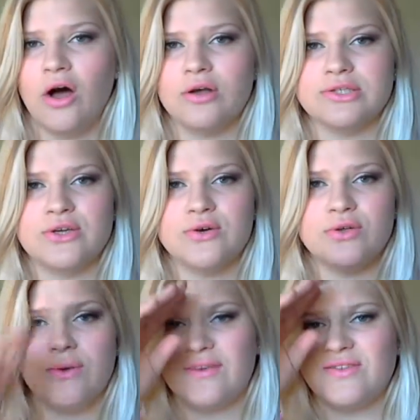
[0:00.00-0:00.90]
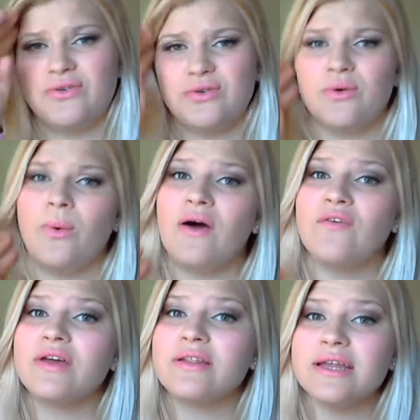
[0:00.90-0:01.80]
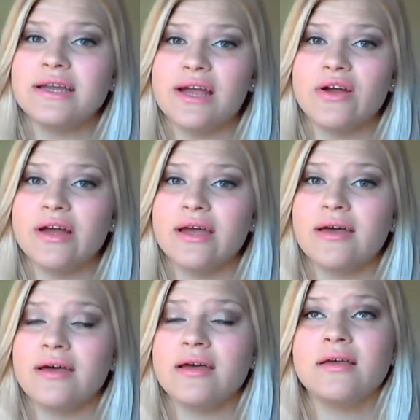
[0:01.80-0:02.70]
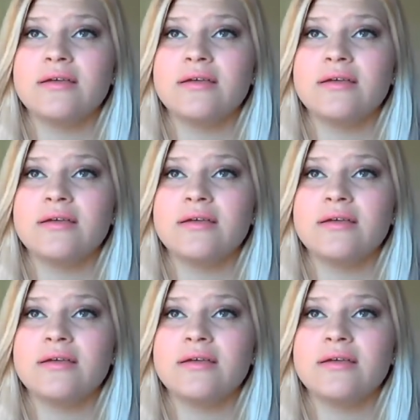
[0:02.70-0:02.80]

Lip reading: Also, you have to do it in a well-ventilated area,